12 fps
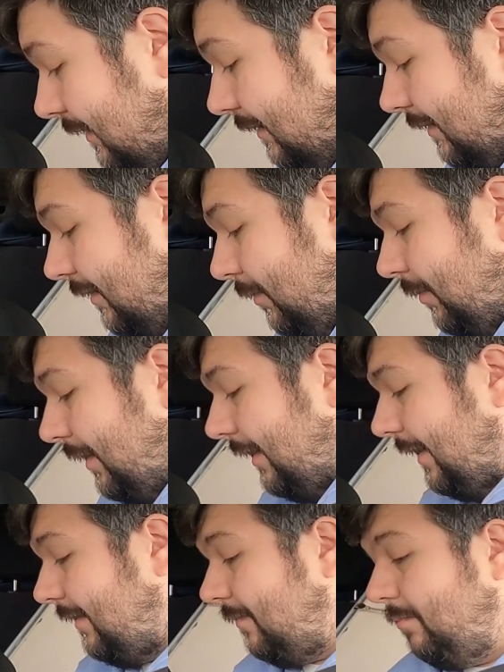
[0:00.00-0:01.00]
So
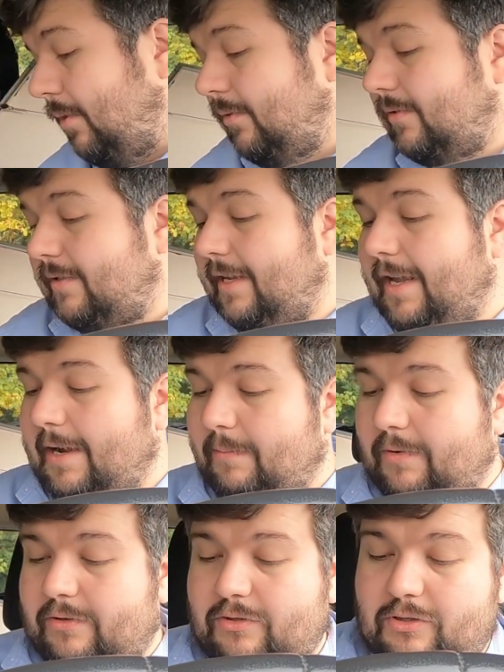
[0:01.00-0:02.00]
whereas most
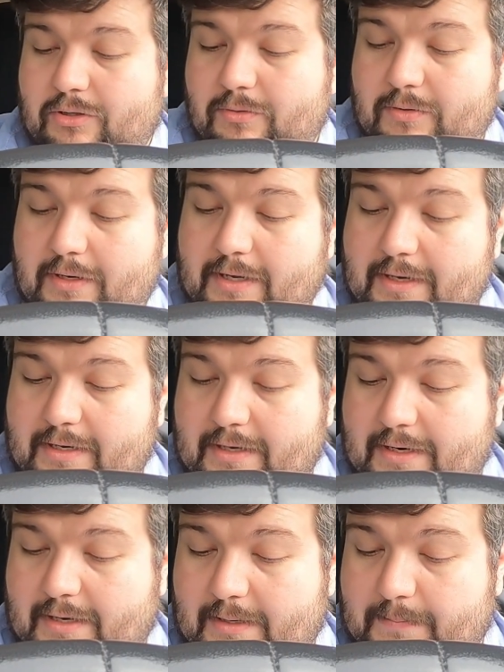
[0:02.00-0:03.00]
cameras shoot in,